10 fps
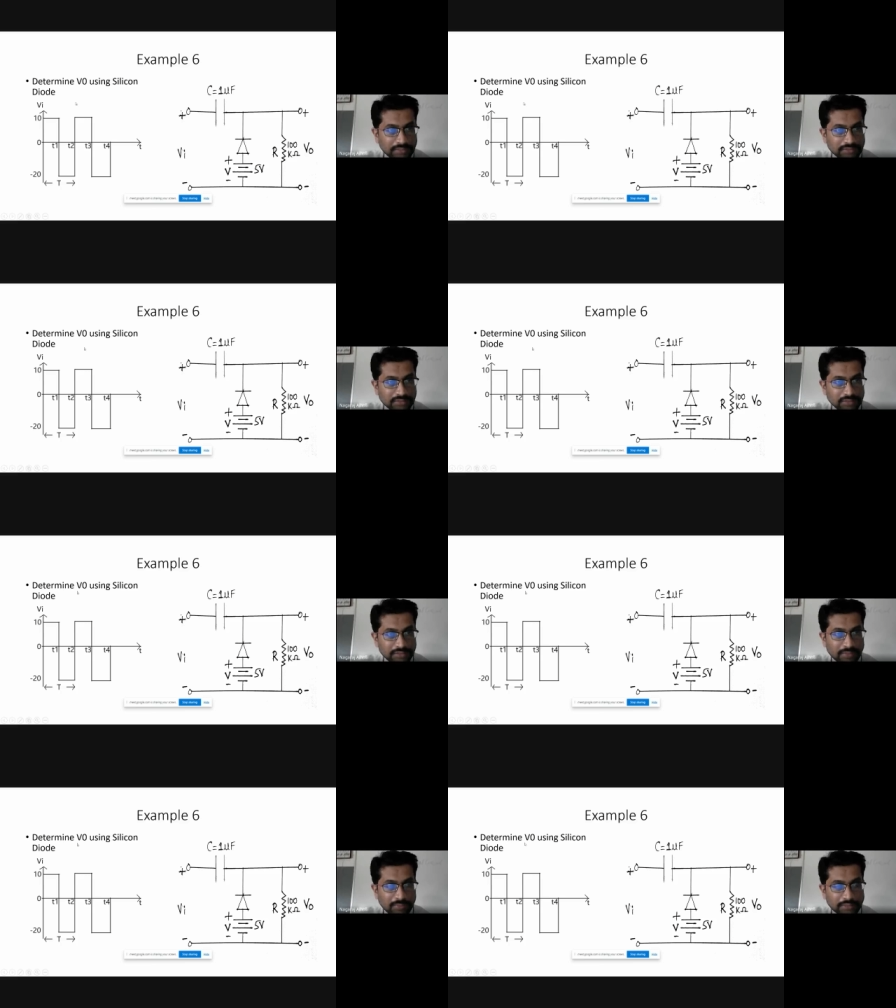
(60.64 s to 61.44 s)
asked,
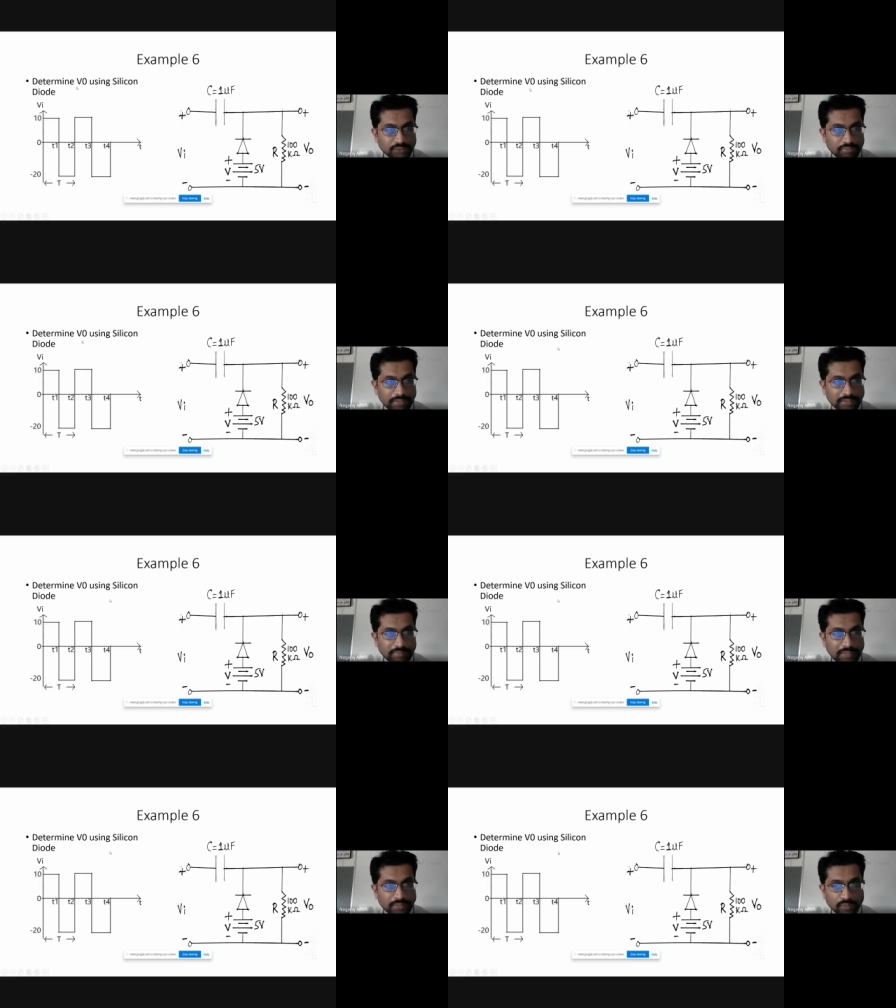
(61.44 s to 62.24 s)
they have asked to find the
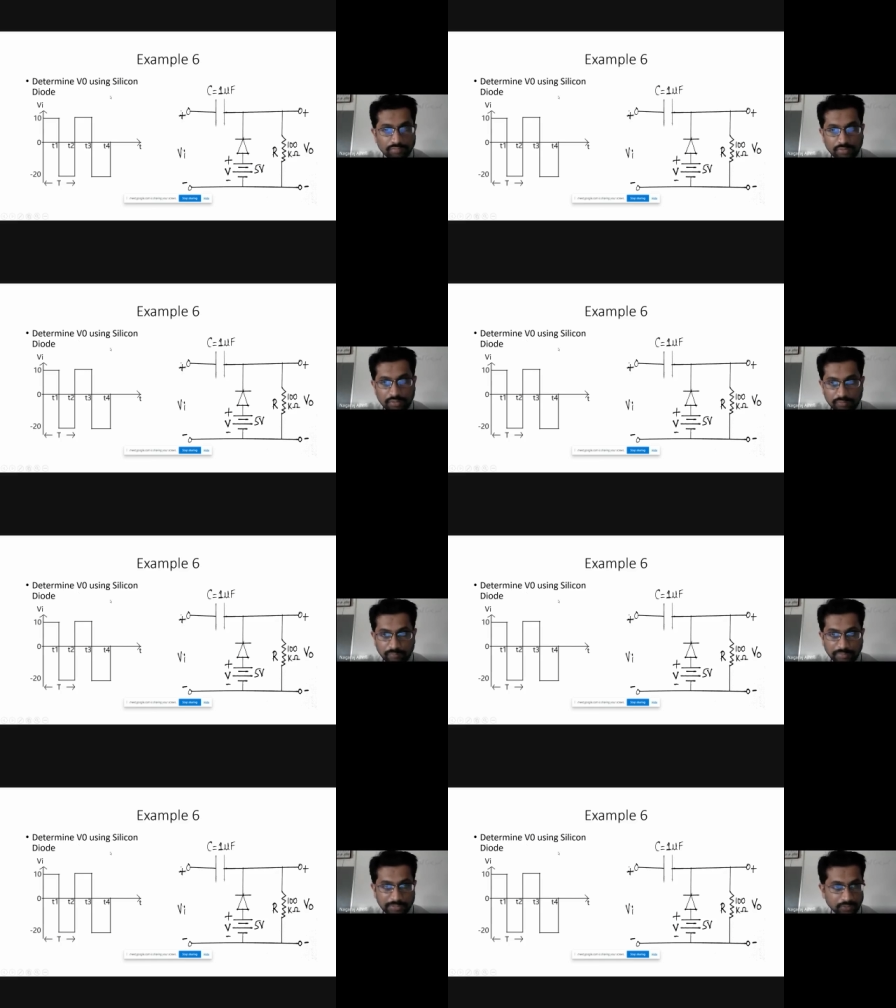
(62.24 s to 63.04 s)
value of
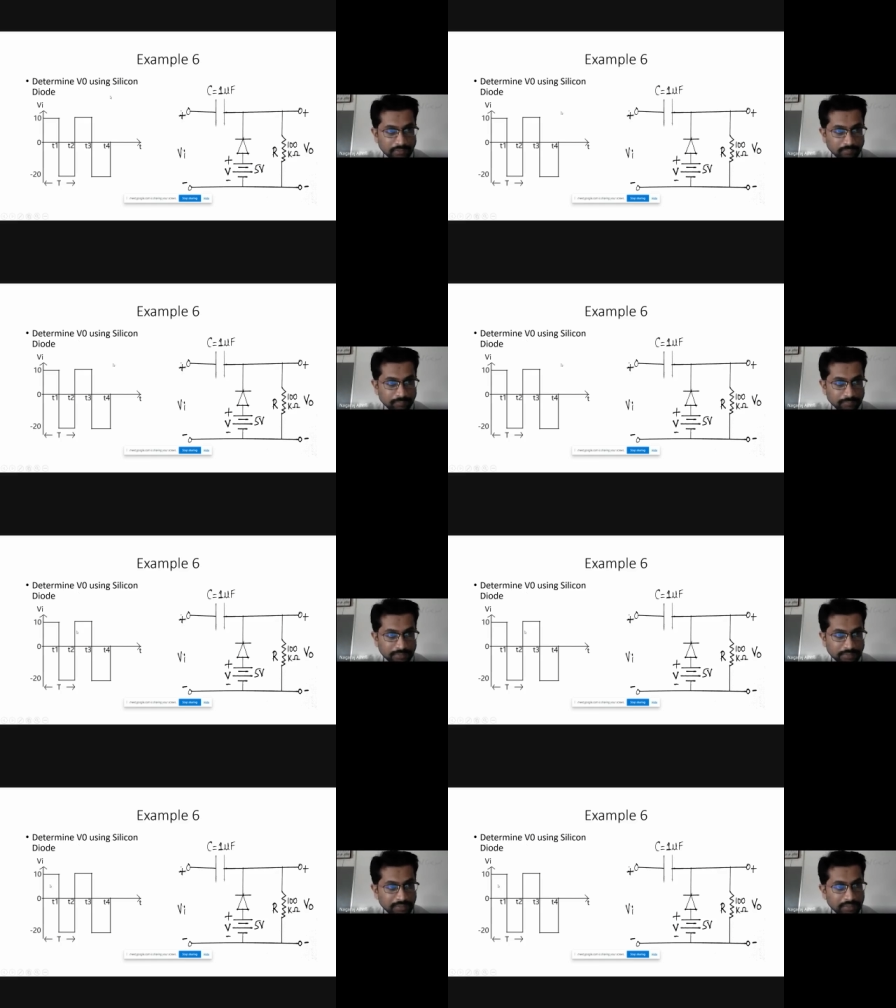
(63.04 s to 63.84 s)
V naught,
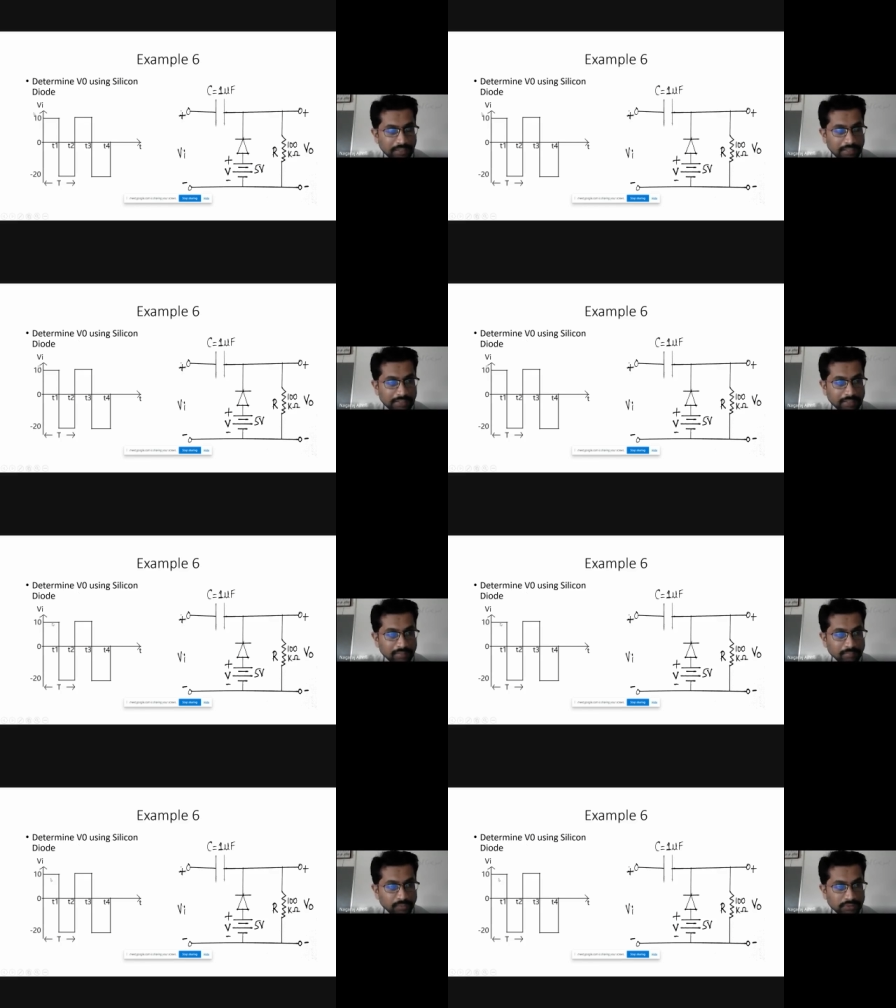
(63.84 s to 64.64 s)
right? And the
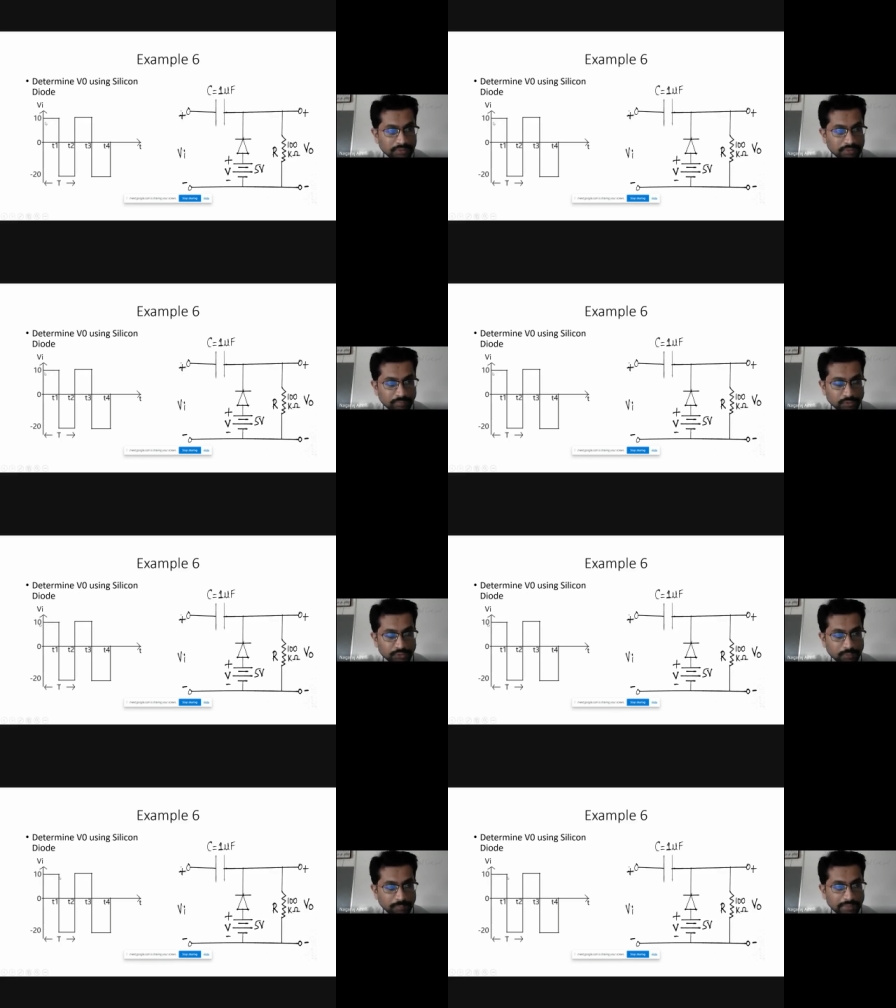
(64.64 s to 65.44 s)
input
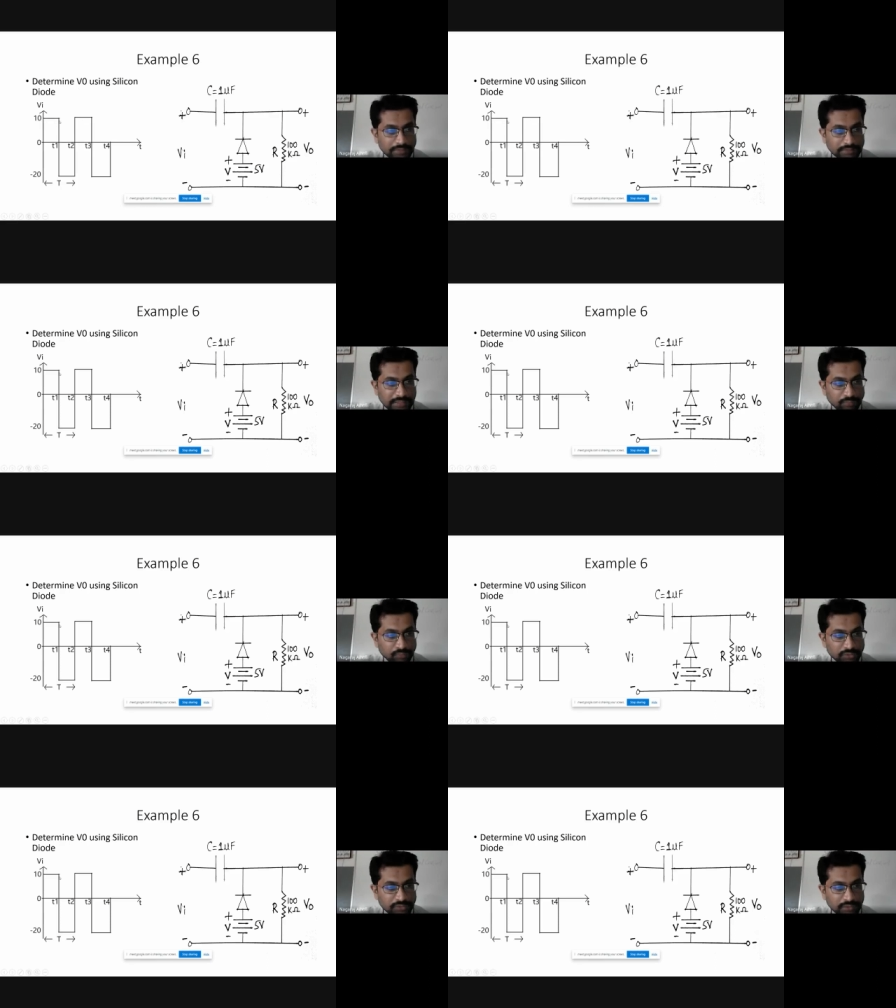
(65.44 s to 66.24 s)
positive peak is 10
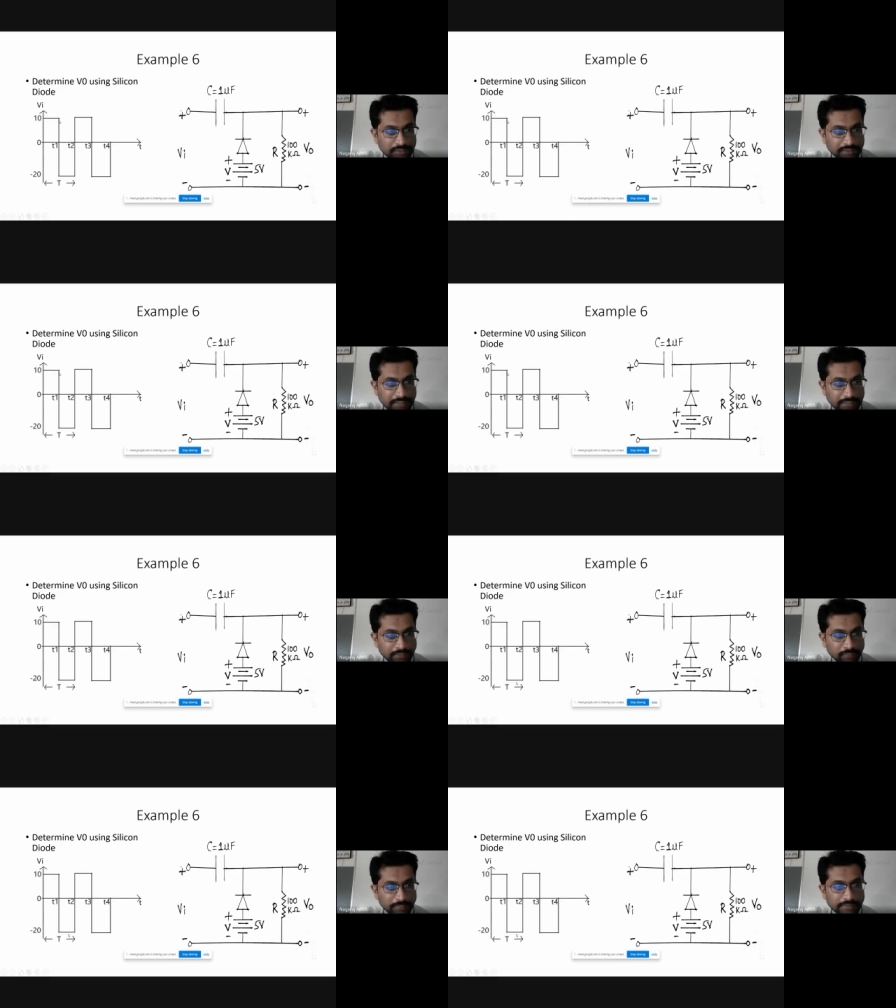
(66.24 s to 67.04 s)
volts, the
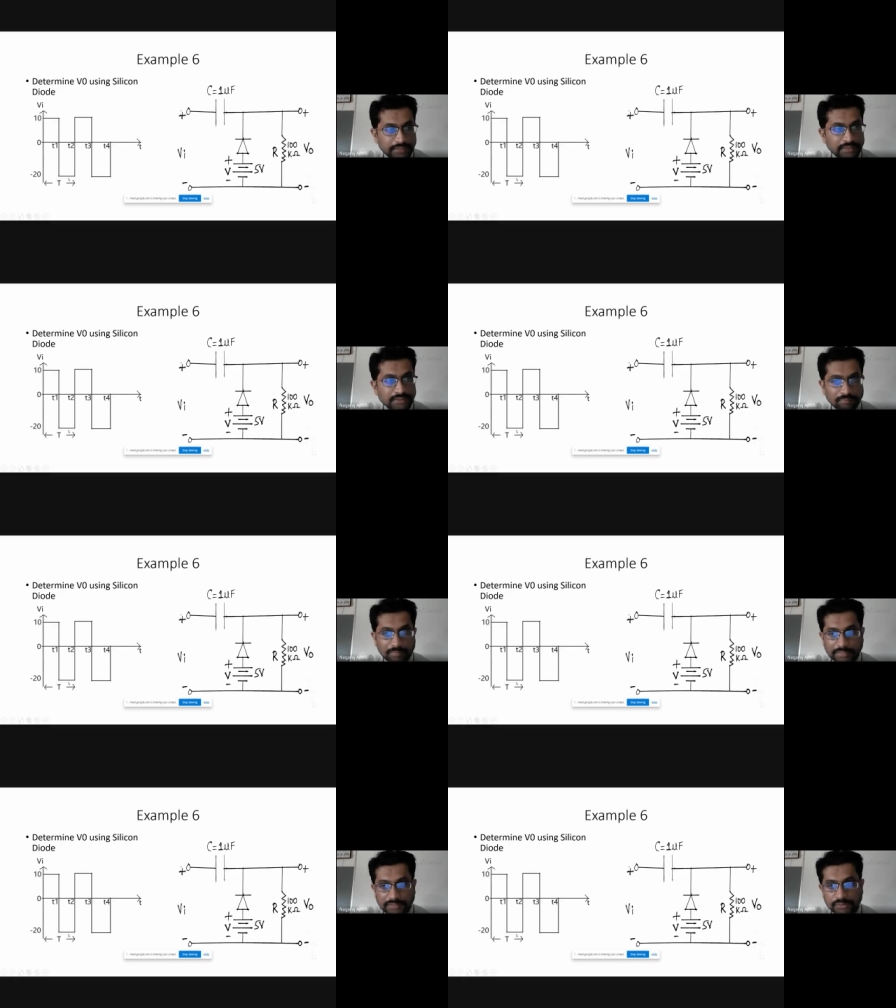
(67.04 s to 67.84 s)
negative peak is
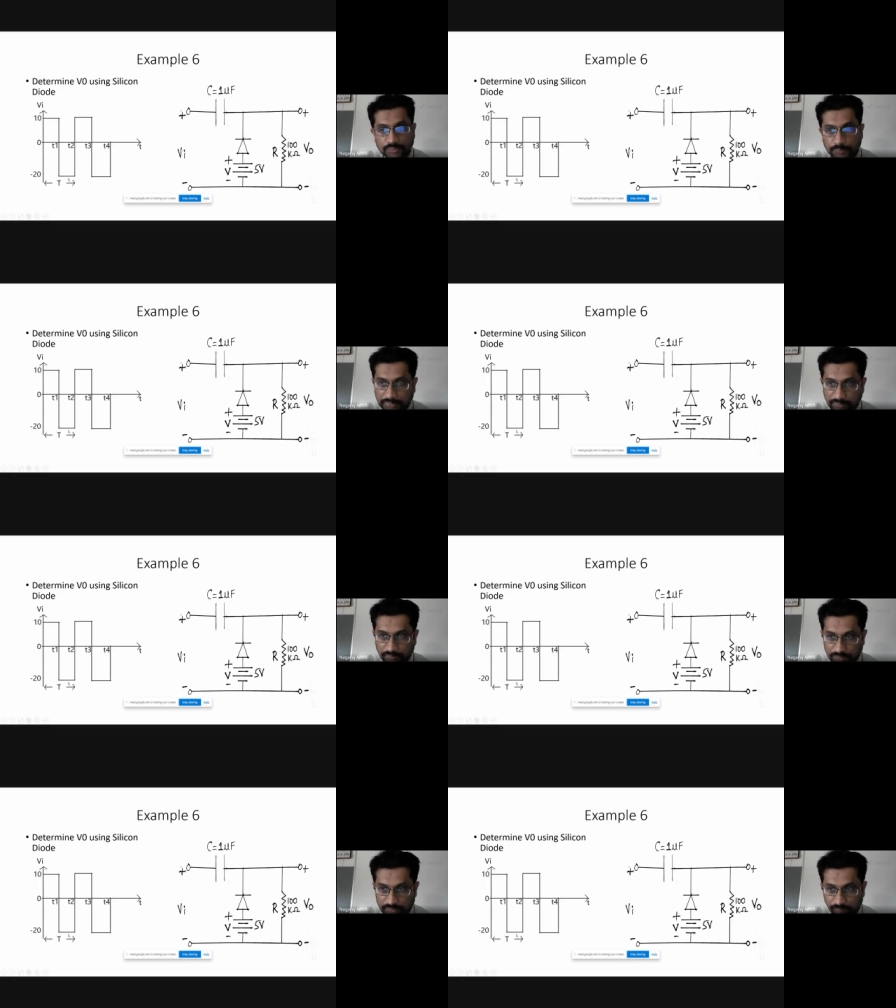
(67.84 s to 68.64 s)
minus 20
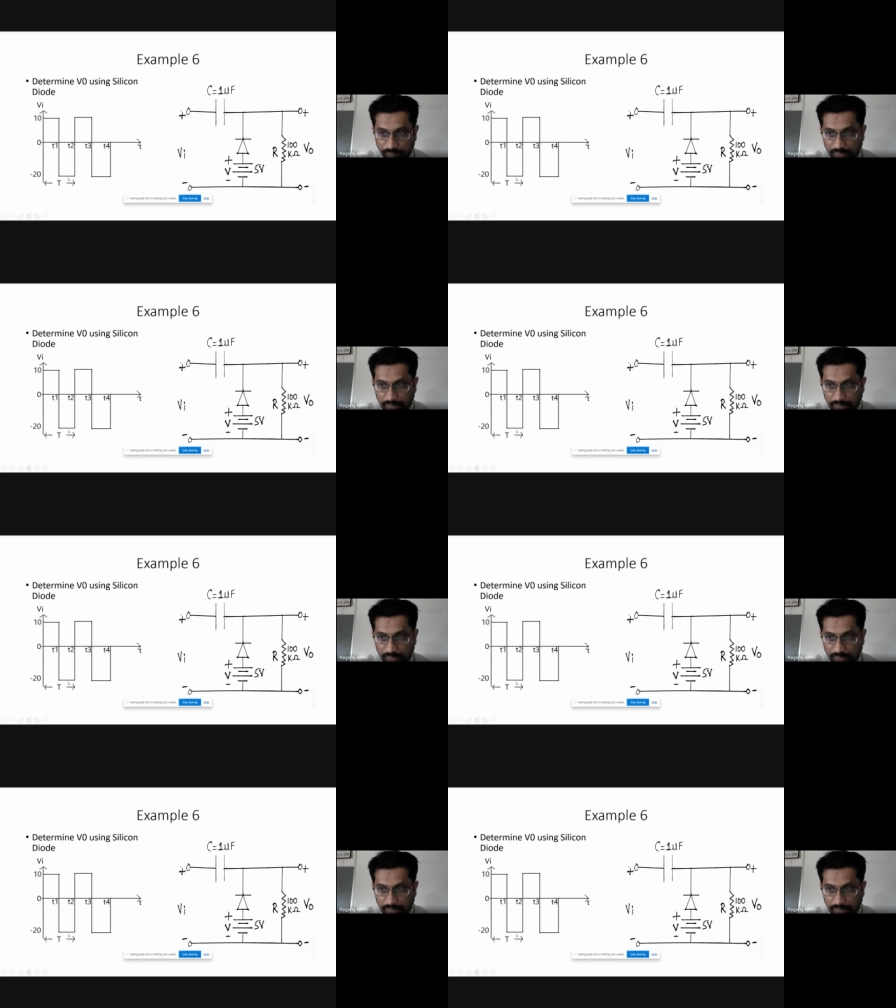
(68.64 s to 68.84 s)
volts.